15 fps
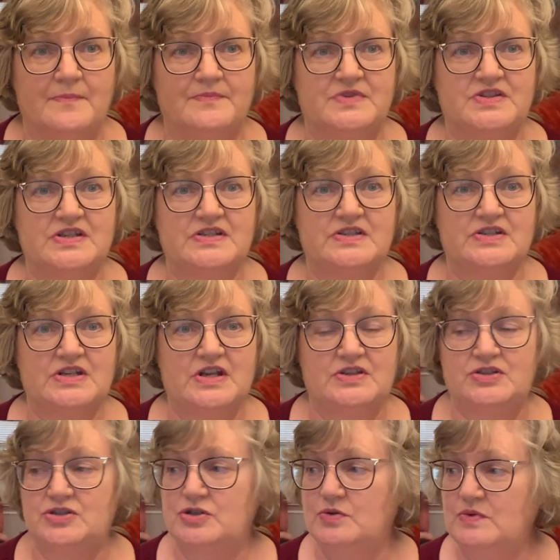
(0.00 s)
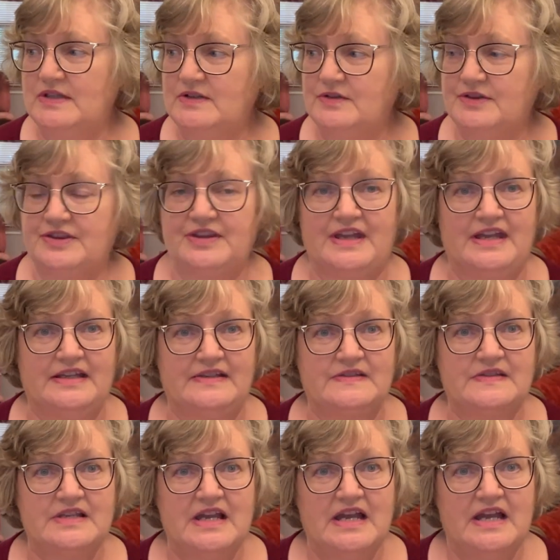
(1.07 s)
just two little
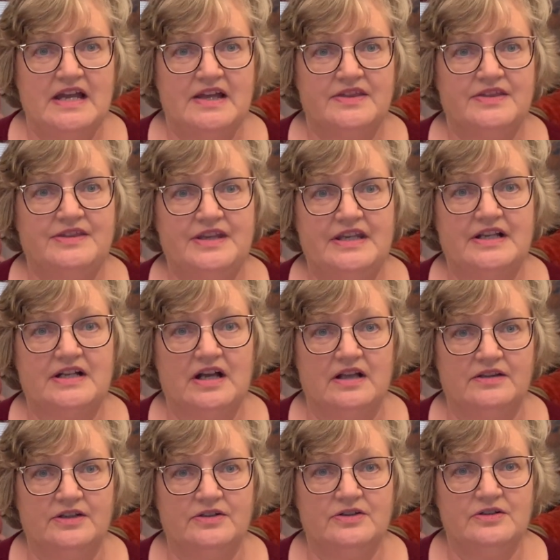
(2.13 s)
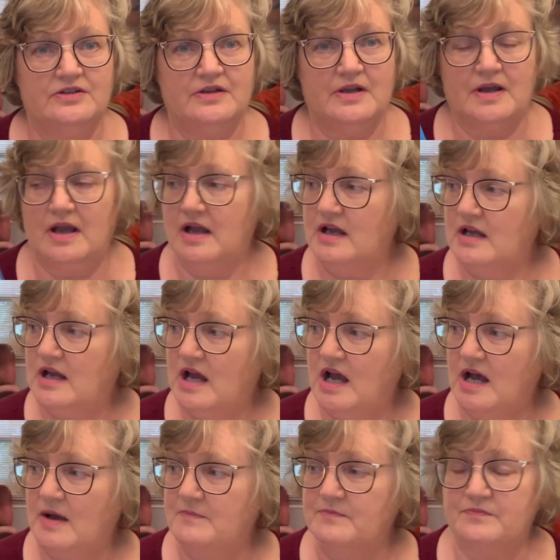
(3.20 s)
things: the color
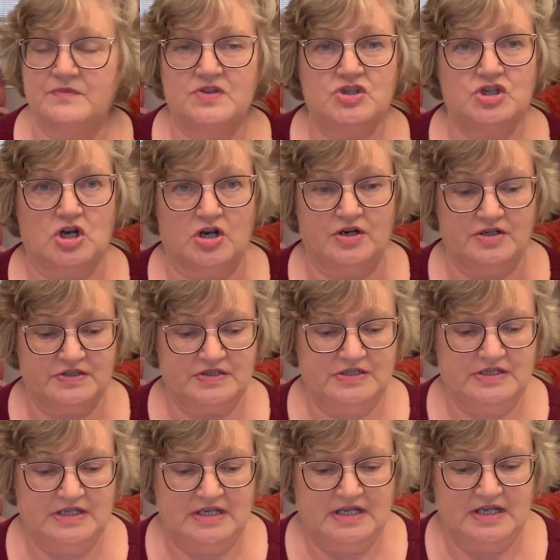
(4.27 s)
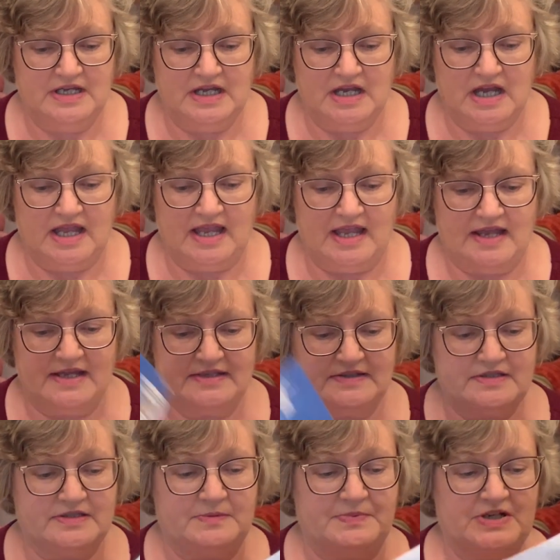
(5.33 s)
chart and
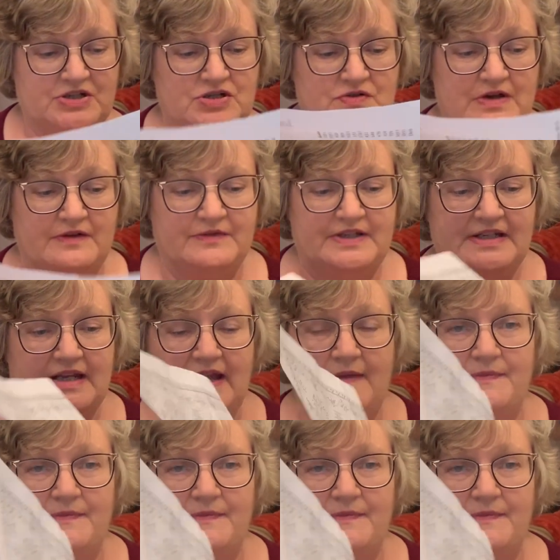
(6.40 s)
the picture of it, and